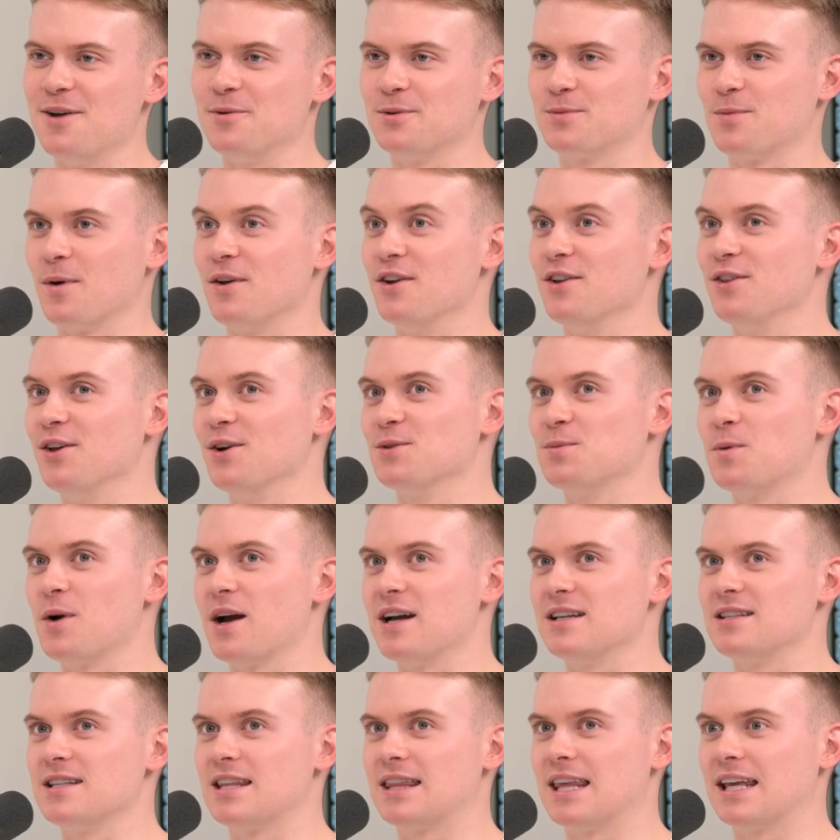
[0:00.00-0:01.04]
It was one of those where
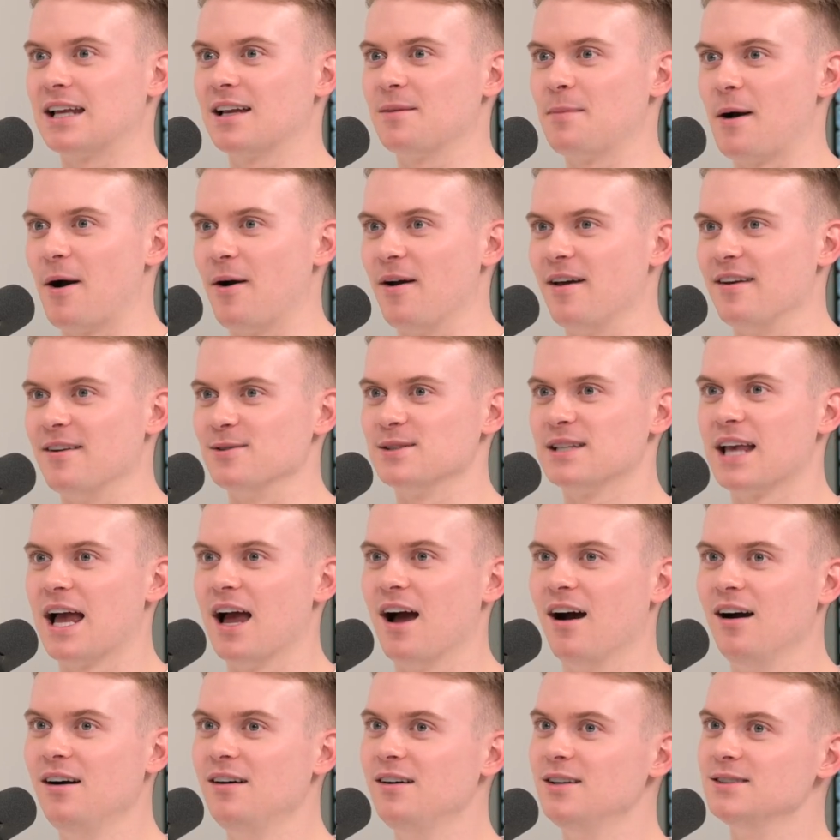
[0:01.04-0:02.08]
I had to think about it and I was
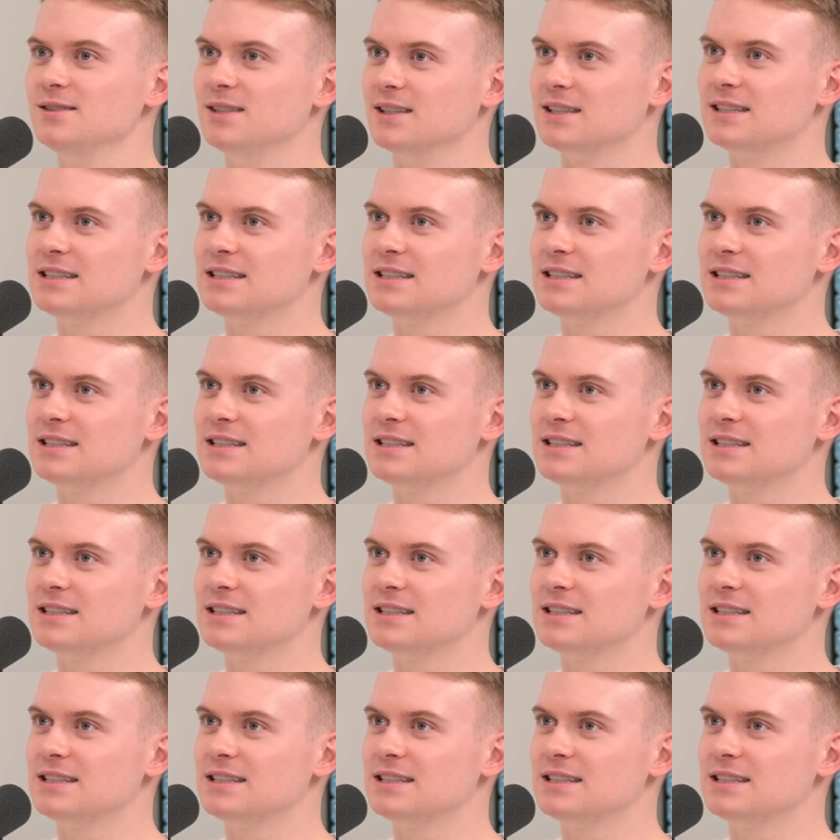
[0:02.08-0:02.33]
like, oh,